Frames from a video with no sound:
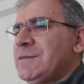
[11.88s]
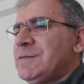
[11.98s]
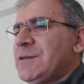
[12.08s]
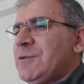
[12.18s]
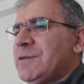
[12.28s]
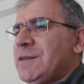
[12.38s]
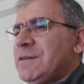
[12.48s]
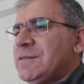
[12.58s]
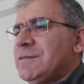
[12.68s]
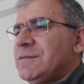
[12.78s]

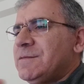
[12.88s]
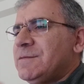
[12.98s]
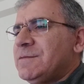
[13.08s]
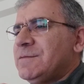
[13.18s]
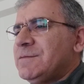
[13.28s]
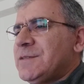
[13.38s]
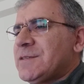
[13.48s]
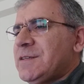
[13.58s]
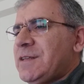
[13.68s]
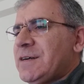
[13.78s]
recording this
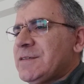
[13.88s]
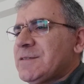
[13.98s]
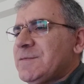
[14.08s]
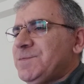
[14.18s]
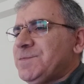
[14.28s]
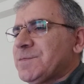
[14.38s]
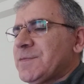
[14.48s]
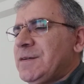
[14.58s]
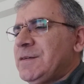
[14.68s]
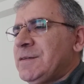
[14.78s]
class
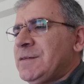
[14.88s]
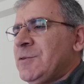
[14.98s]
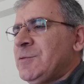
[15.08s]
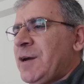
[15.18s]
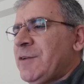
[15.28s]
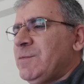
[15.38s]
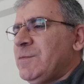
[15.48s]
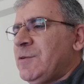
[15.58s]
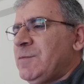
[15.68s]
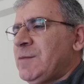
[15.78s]
on
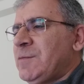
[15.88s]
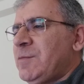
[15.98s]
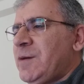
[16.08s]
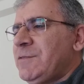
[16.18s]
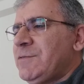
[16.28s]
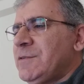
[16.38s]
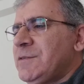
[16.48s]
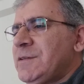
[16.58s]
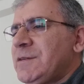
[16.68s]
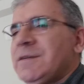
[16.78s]
my mobile
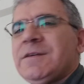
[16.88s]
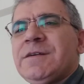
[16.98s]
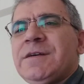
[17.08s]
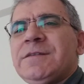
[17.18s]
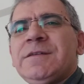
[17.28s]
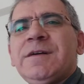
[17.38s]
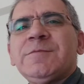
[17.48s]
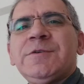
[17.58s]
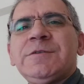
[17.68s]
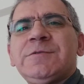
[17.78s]
phone, and then I'm
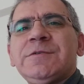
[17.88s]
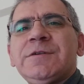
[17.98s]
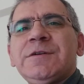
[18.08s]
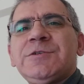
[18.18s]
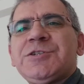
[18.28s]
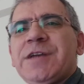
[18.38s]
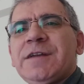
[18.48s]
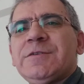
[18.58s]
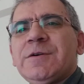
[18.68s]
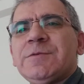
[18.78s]
going to
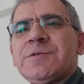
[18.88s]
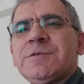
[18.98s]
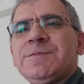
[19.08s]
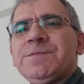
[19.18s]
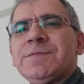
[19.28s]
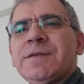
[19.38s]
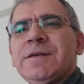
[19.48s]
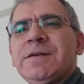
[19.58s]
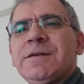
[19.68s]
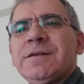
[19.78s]
share those
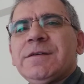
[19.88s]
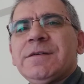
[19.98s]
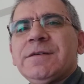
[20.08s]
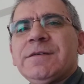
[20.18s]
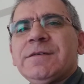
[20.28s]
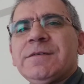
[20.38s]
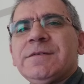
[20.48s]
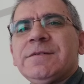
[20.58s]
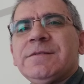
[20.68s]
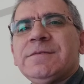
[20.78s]

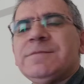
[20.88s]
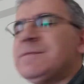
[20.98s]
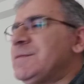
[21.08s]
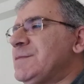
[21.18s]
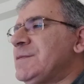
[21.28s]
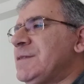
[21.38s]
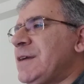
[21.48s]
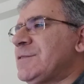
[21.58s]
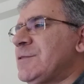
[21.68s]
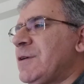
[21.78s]
later
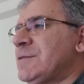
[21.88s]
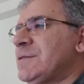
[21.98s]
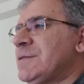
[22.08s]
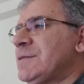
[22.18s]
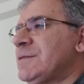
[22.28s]
on